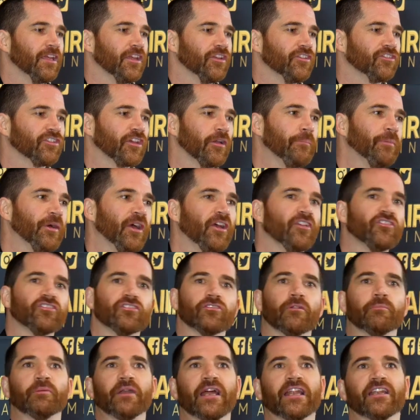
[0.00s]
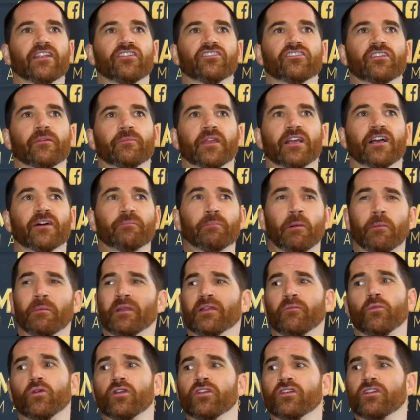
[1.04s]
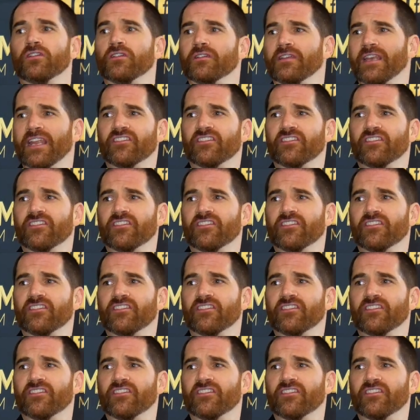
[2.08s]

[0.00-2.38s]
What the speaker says: So personal brand is something I probably wouldn't